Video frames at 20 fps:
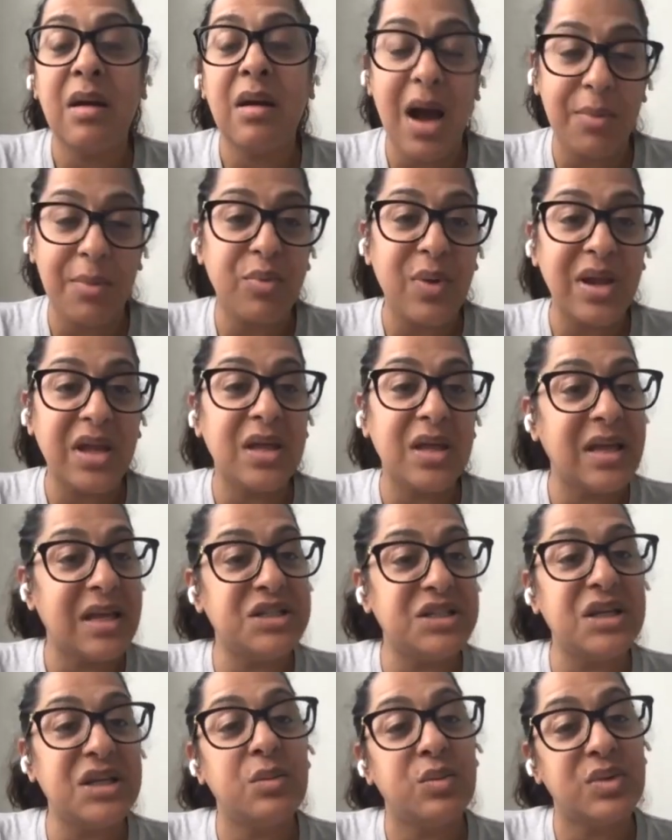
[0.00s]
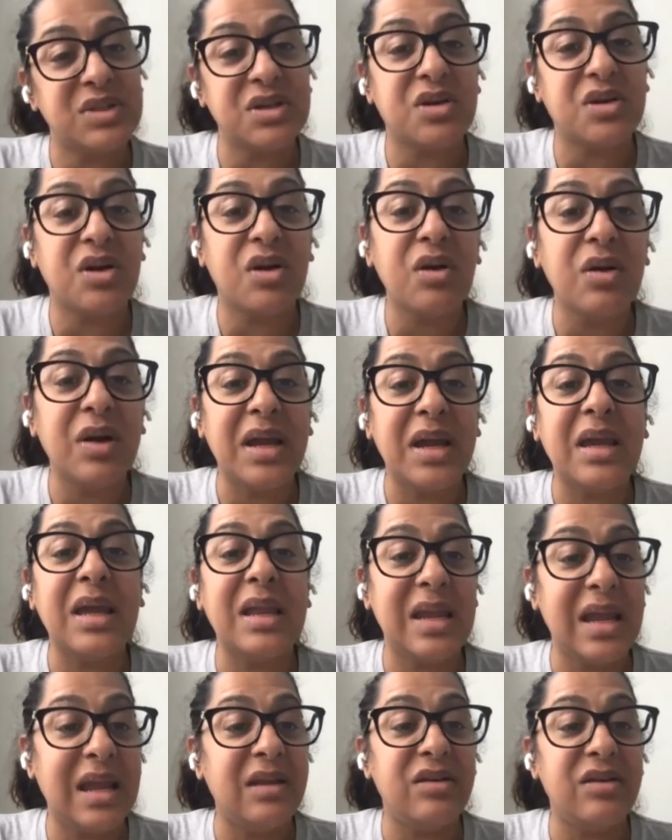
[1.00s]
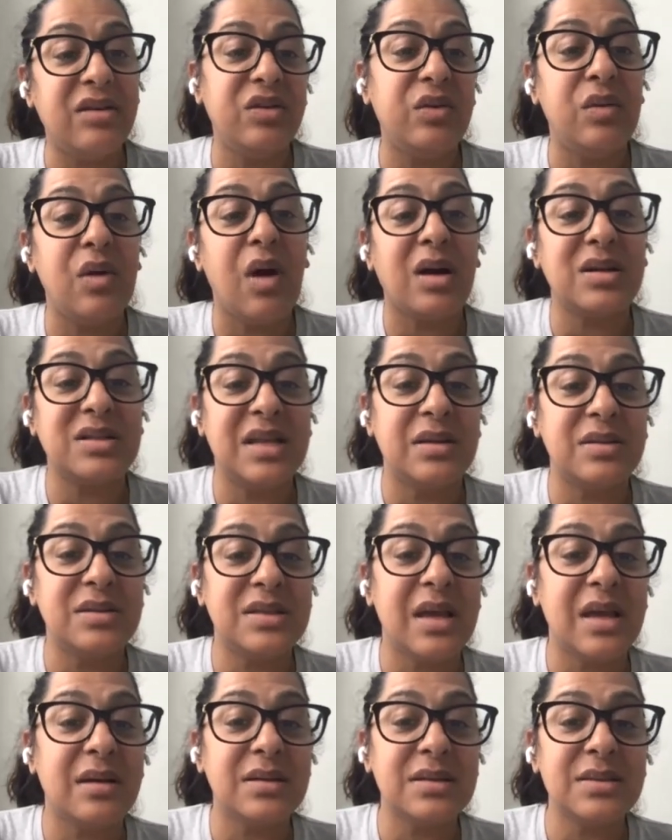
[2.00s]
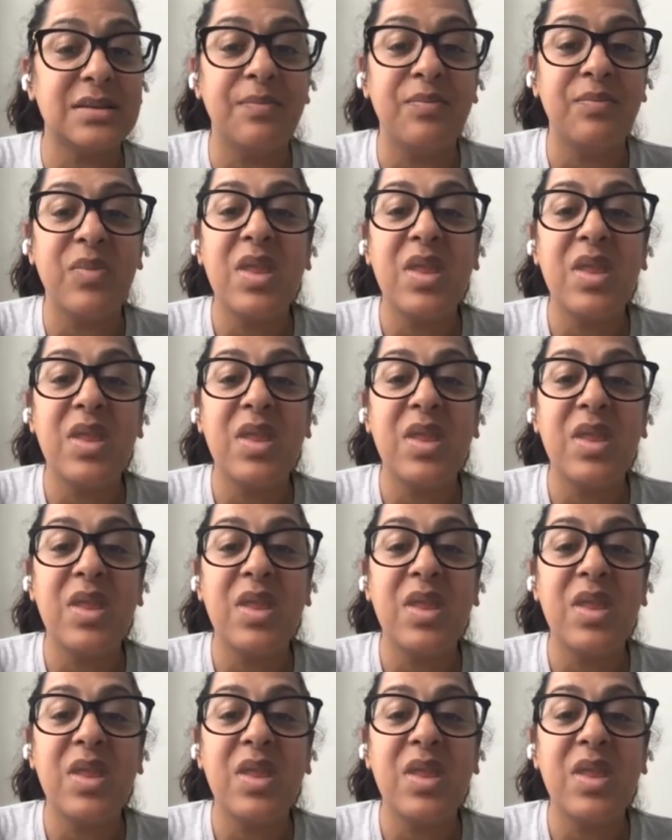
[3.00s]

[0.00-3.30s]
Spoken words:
upregulation was occurring in ADA2 knockdown cells.